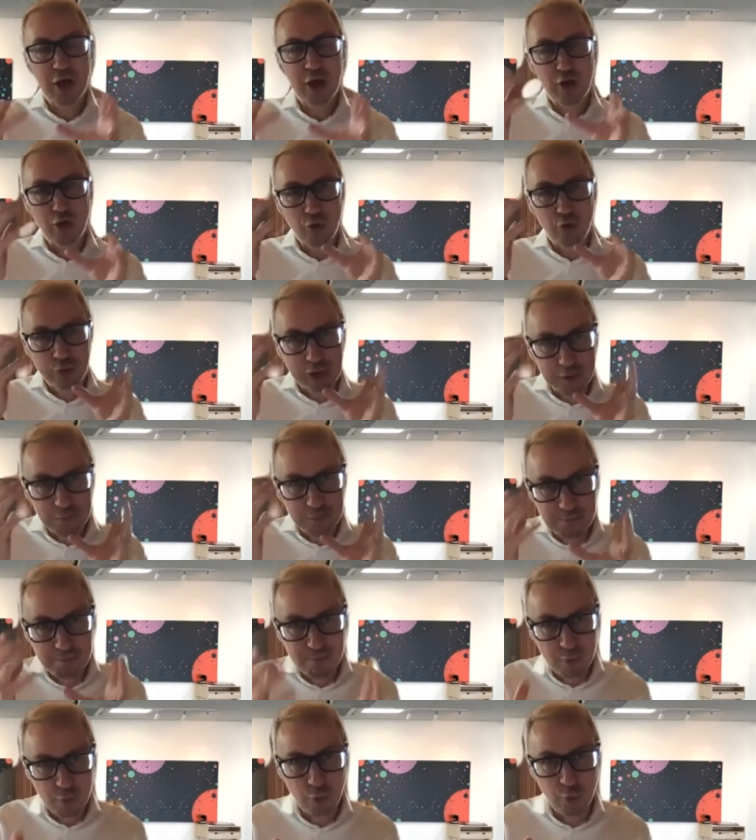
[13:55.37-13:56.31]
You can
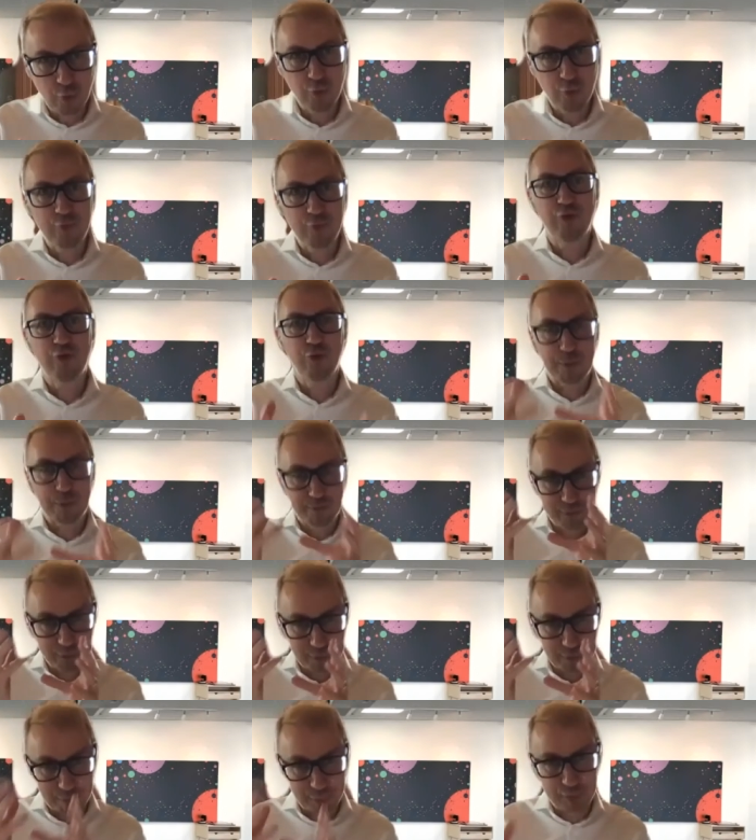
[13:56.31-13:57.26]
move to
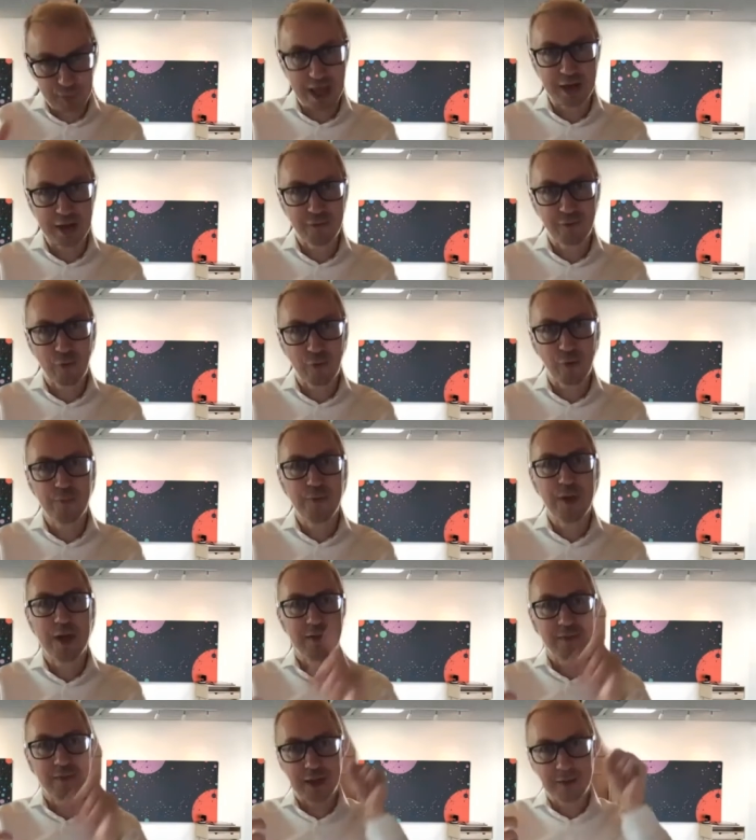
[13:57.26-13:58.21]
the platform
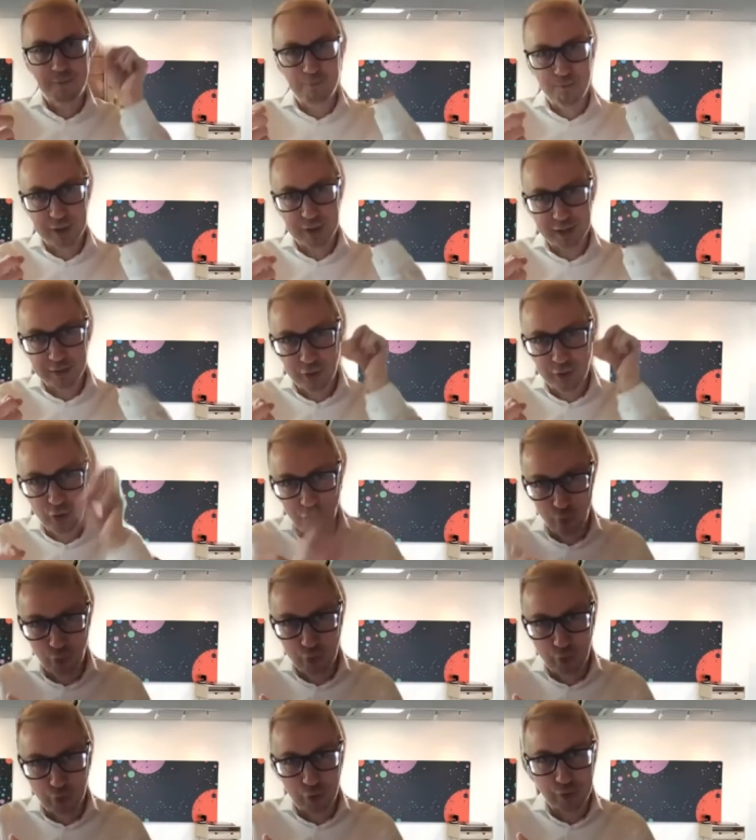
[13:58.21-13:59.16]
that built
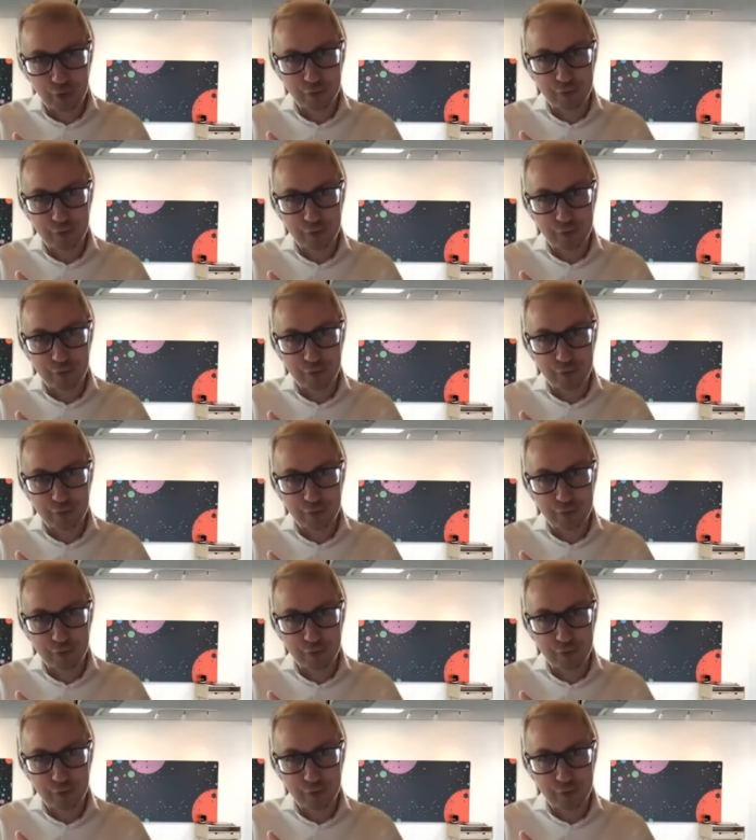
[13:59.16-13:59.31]
Google,